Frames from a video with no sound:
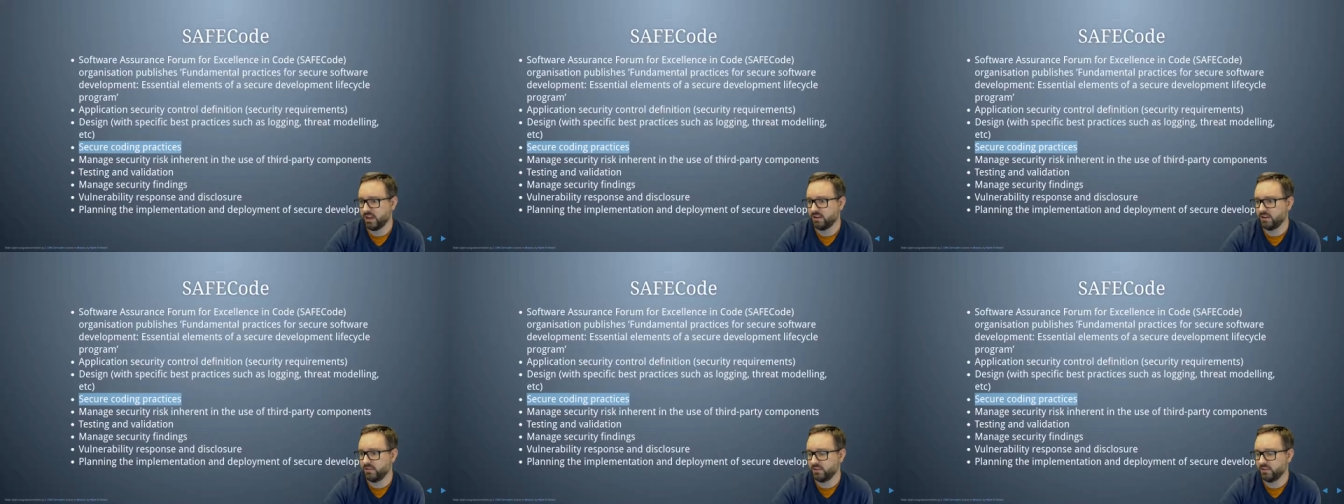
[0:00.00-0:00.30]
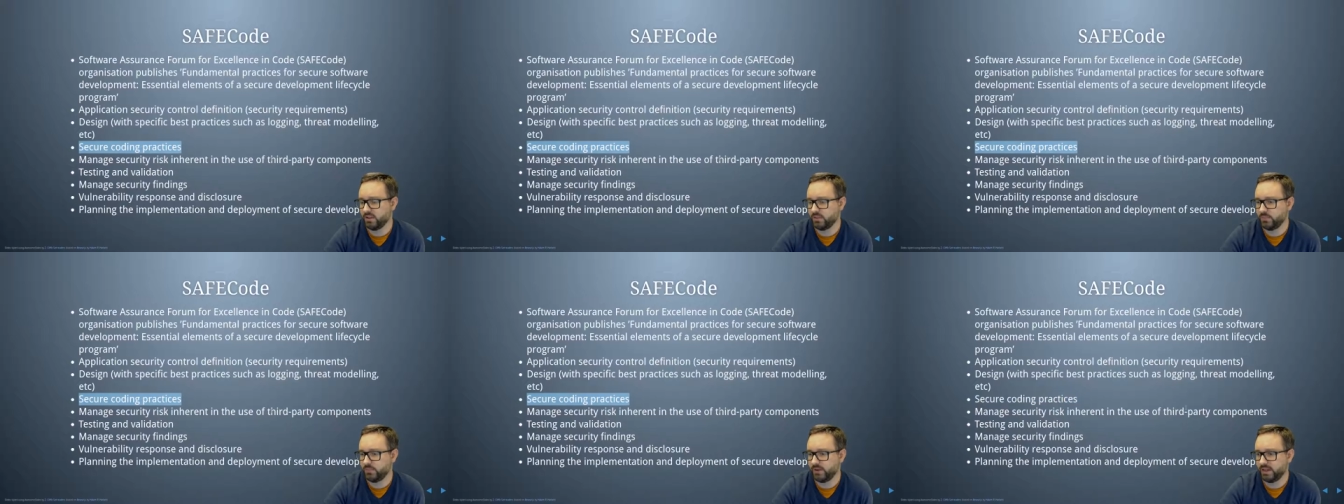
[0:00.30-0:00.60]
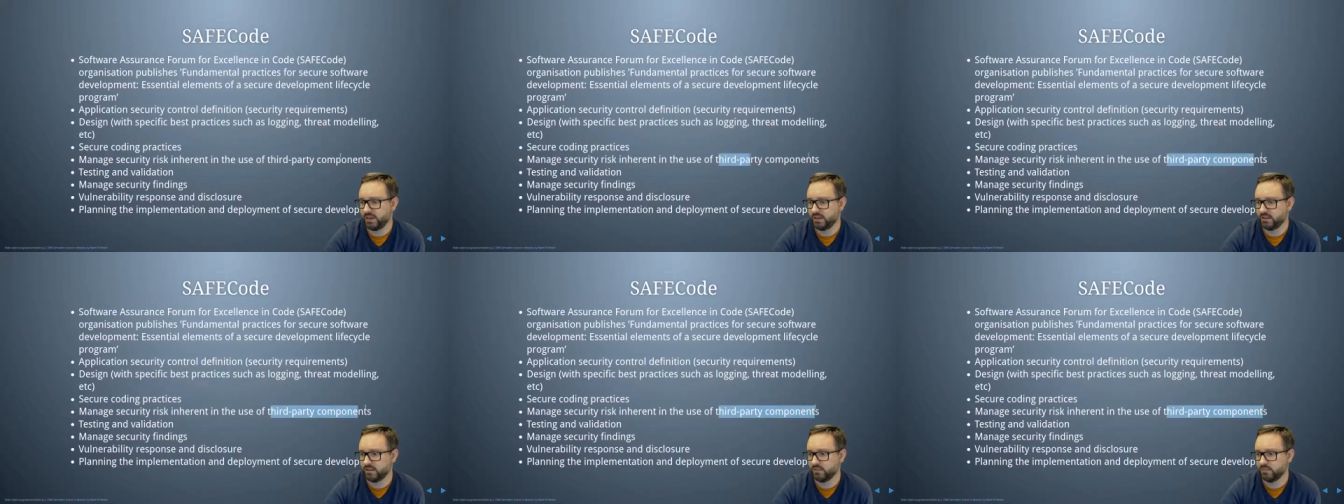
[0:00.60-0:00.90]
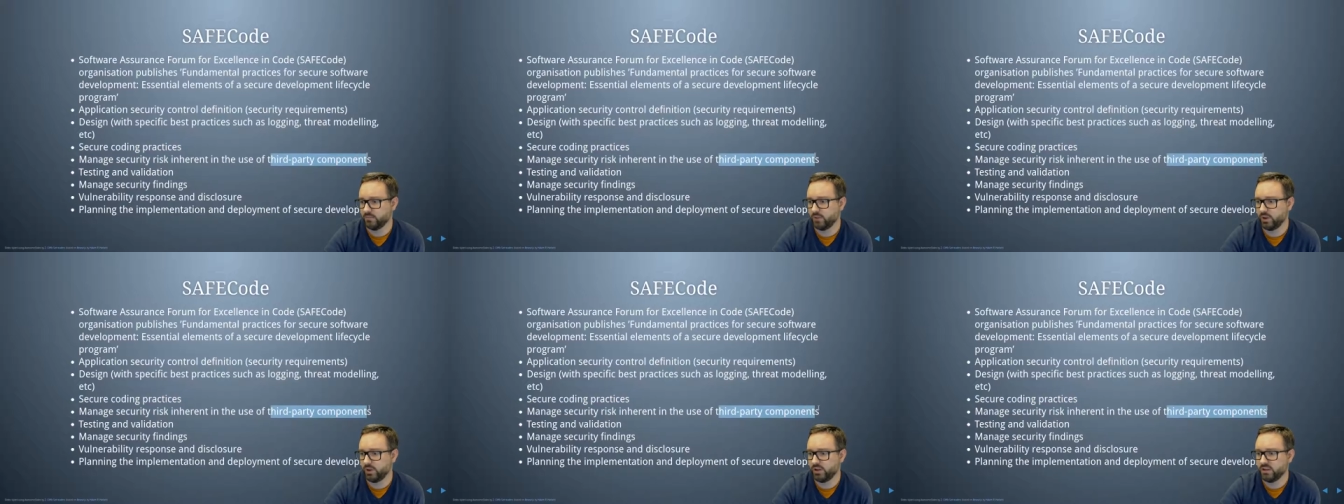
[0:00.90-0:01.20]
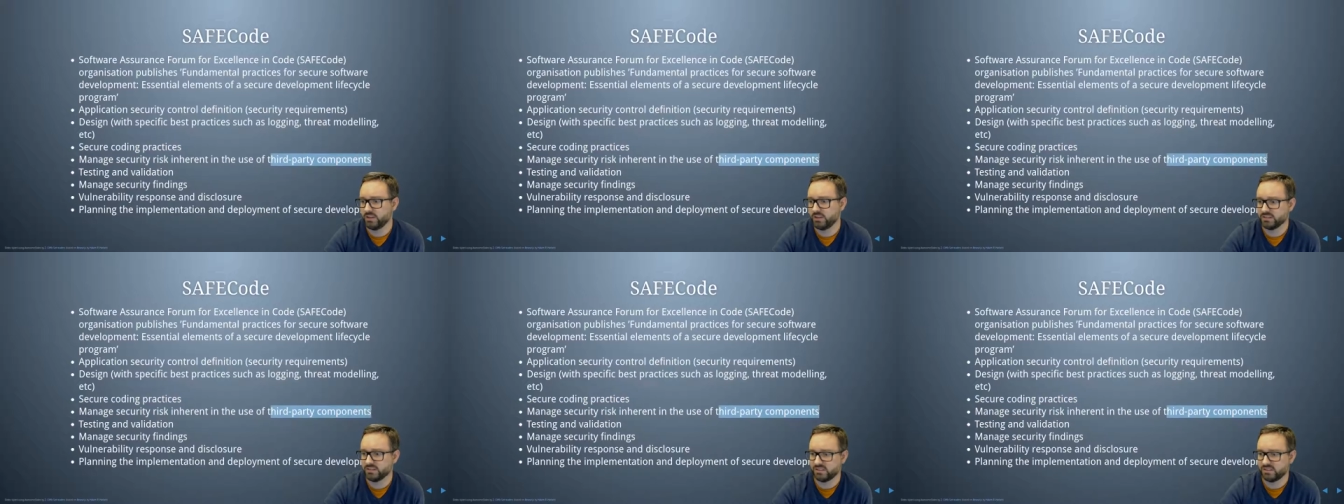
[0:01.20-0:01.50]
third-party
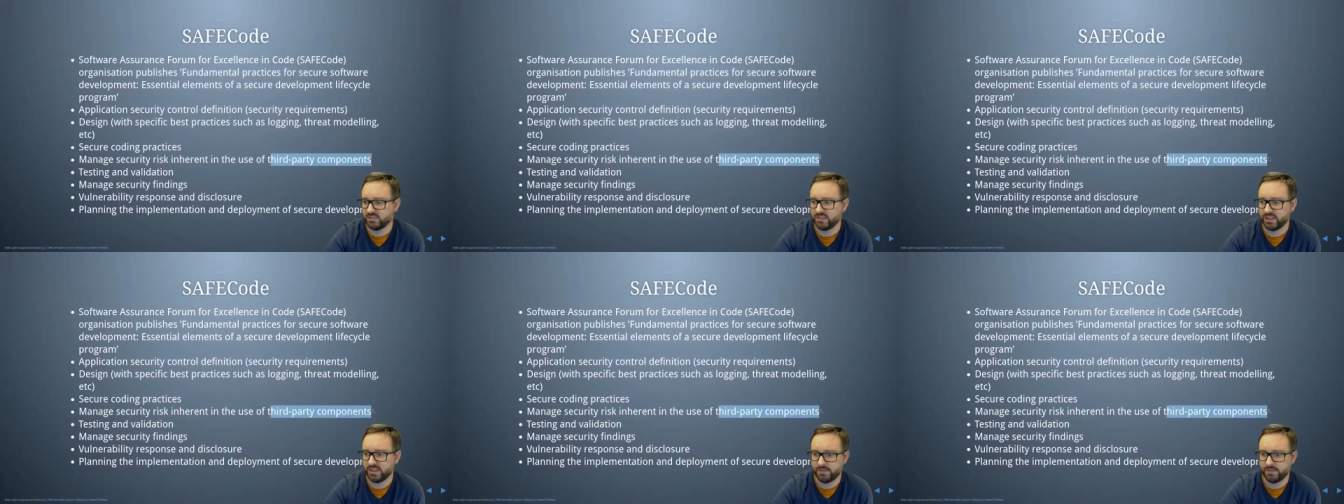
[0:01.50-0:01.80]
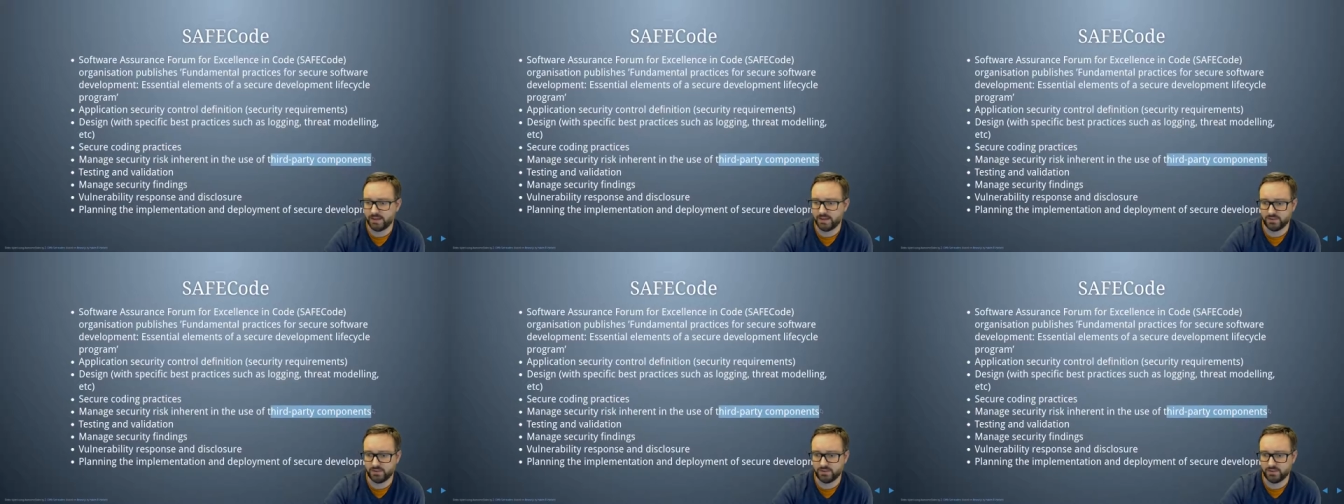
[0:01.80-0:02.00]
components and thinking about the